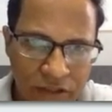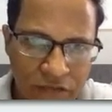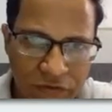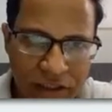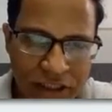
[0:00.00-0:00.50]

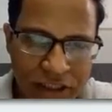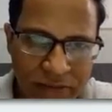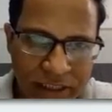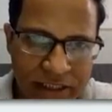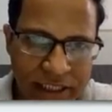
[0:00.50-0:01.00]
first
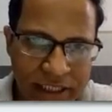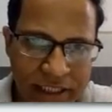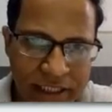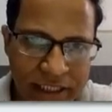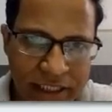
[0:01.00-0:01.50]
term as
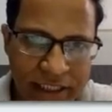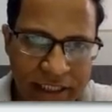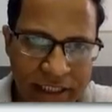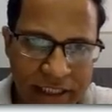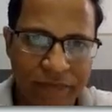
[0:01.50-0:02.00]

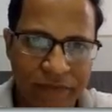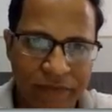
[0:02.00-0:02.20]
a